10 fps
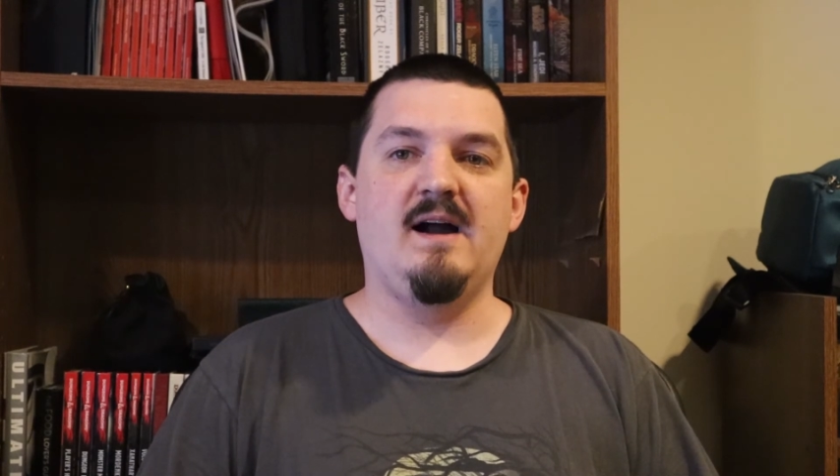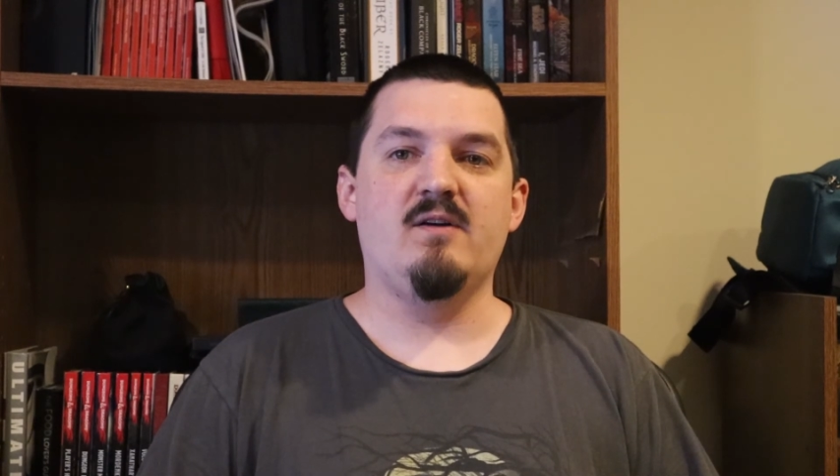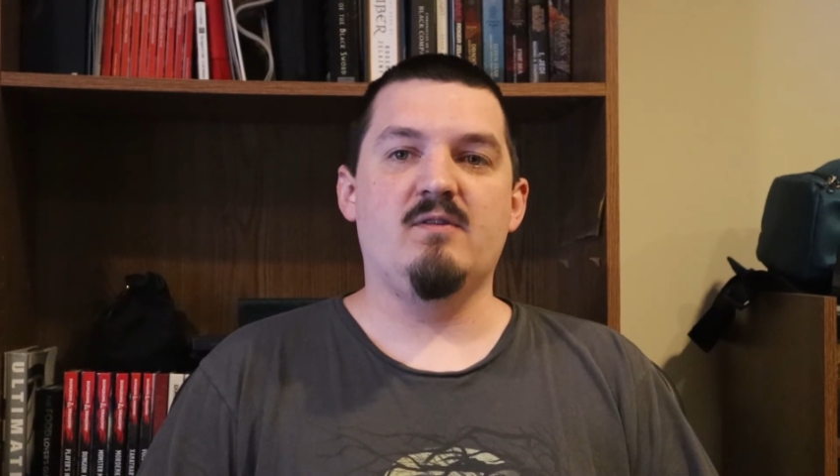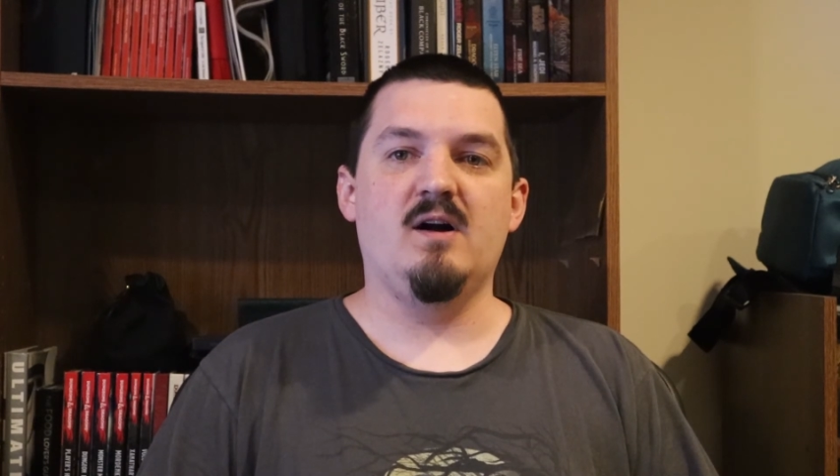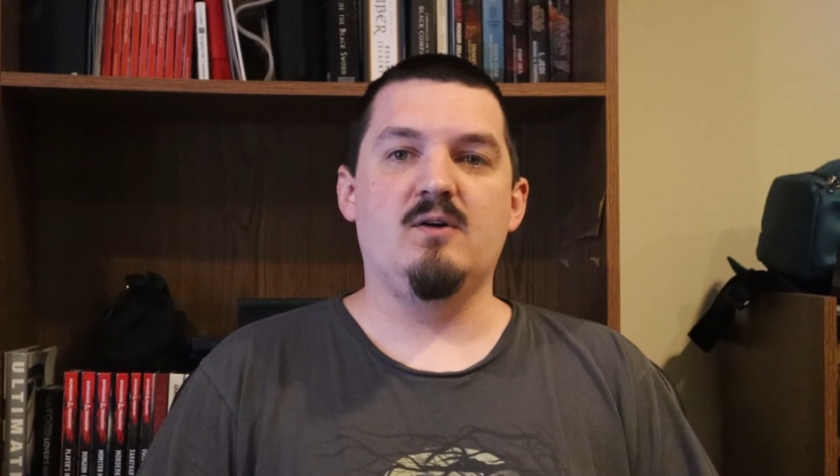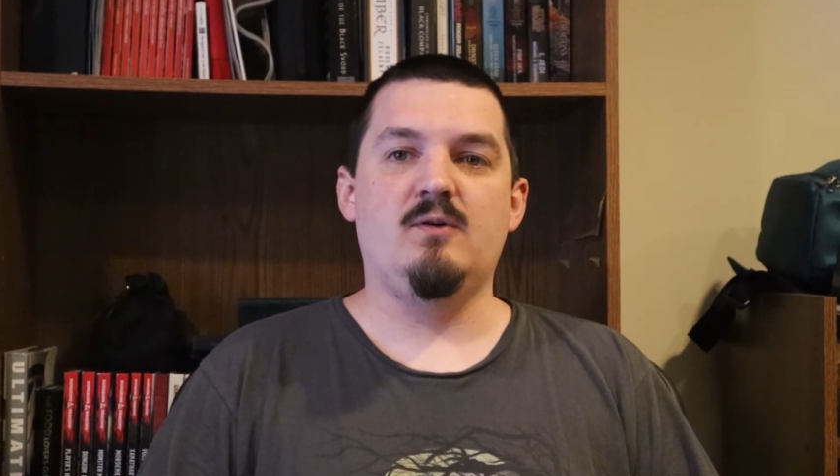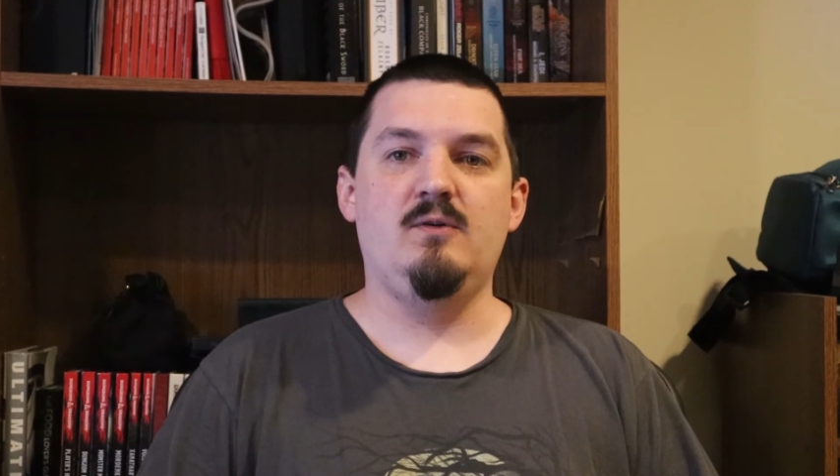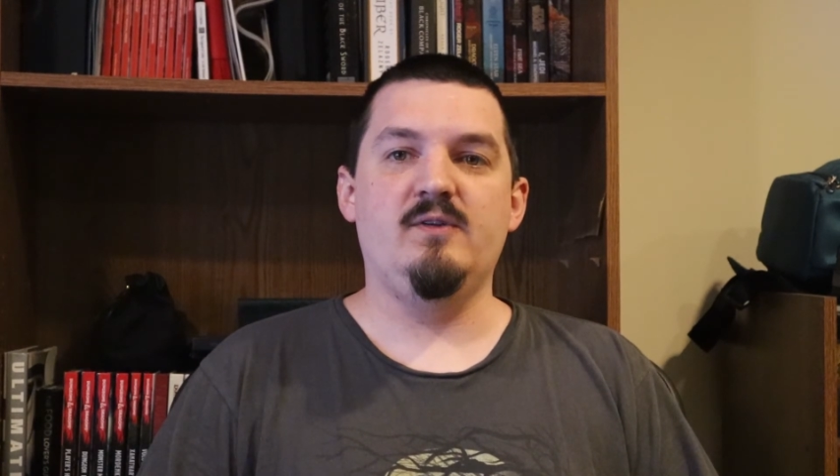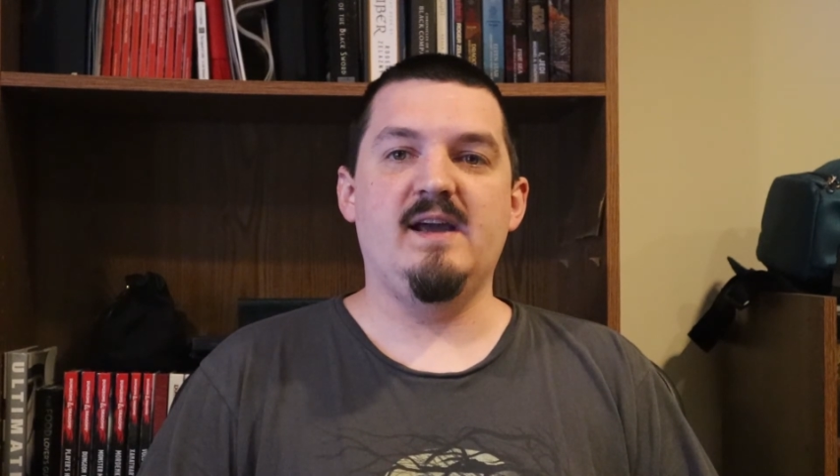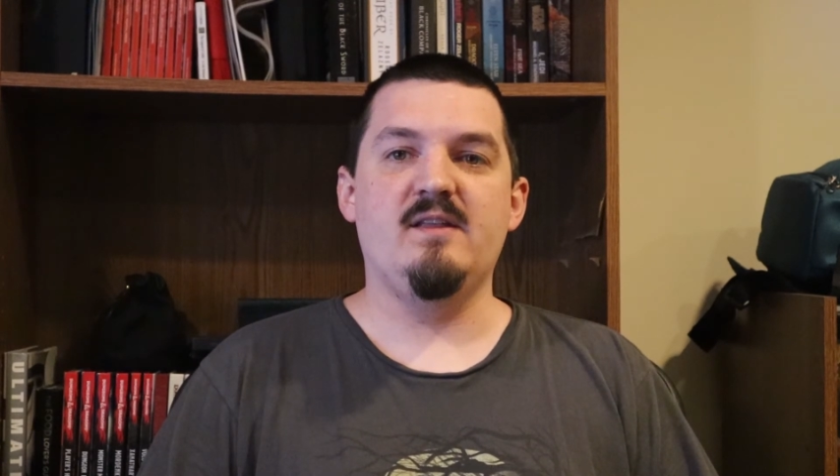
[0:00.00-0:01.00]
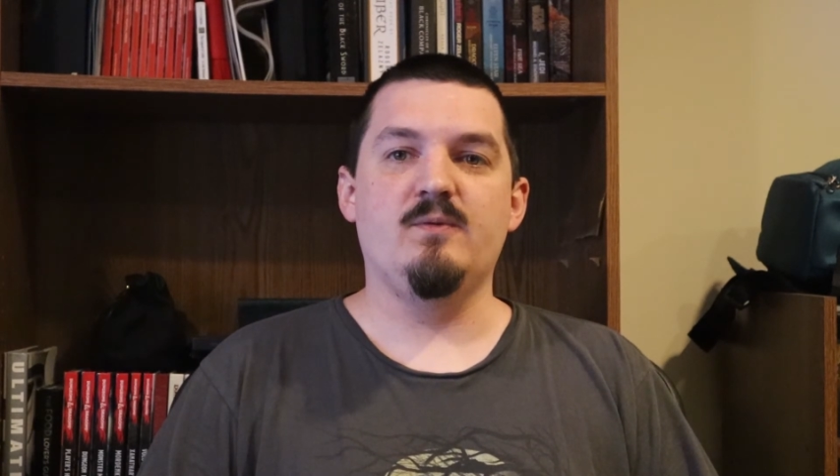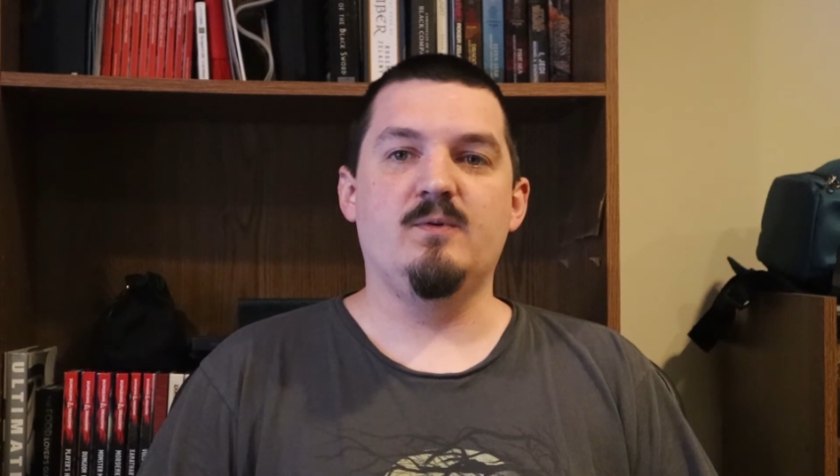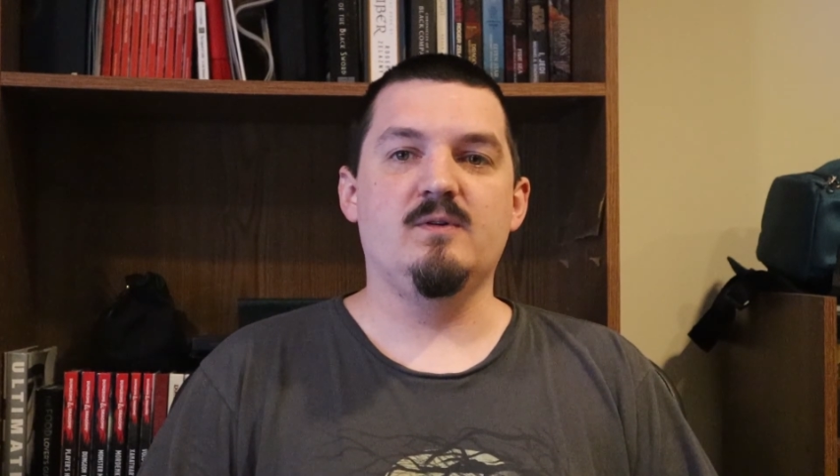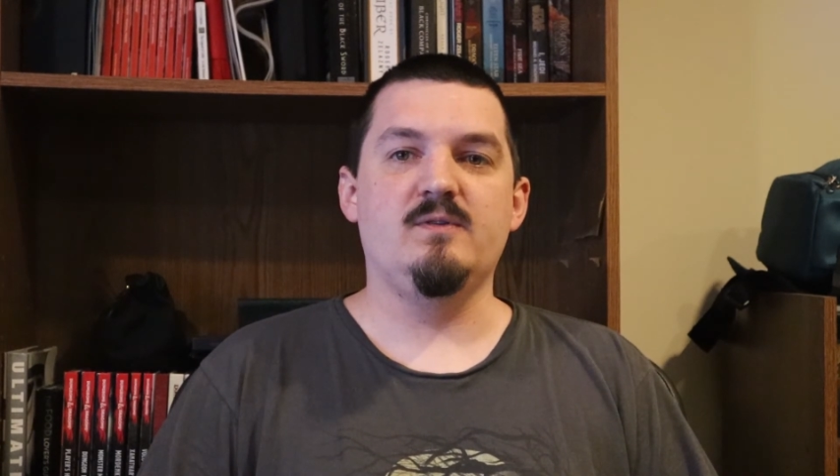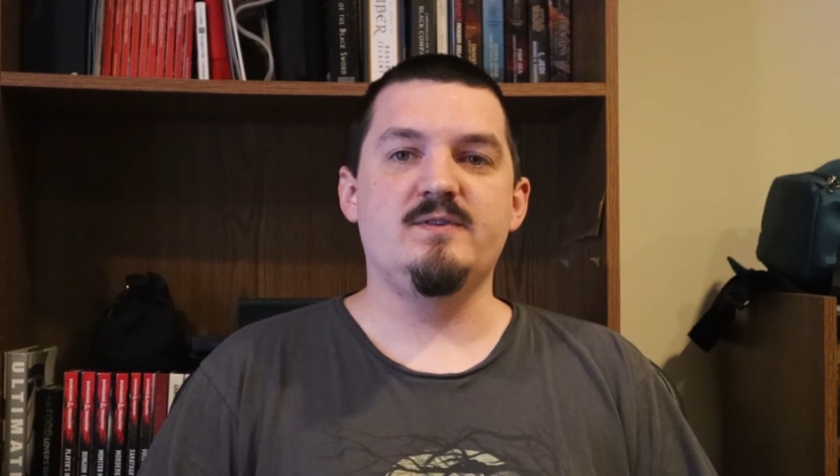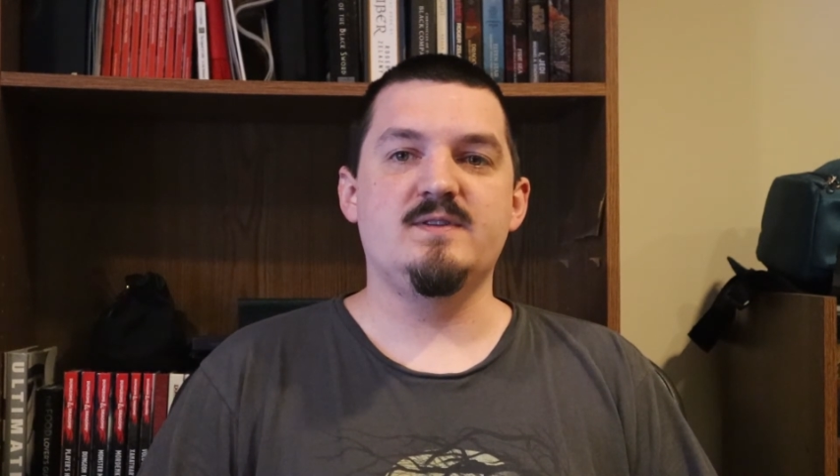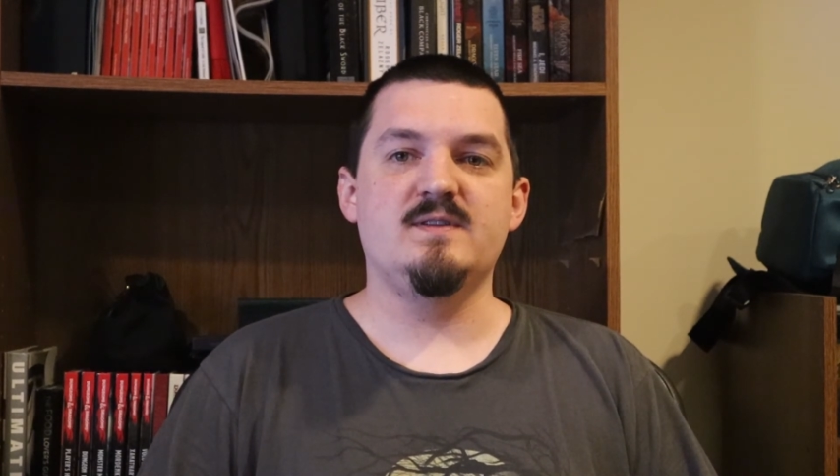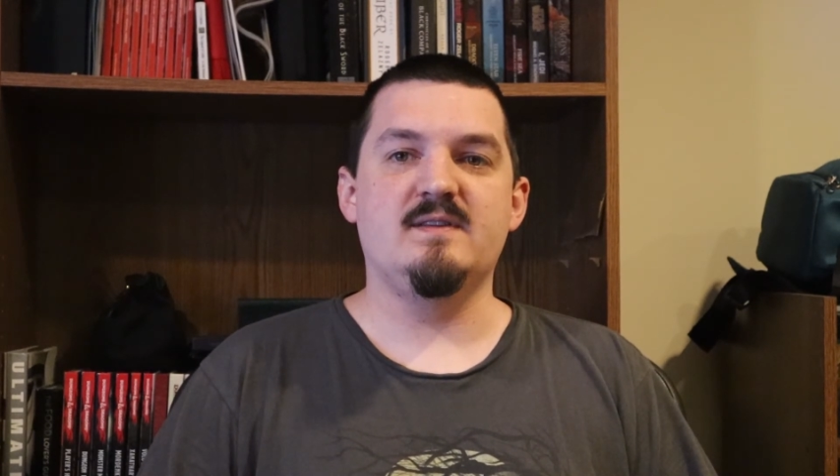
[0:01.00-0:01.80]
Iron Rock Hold and the worlds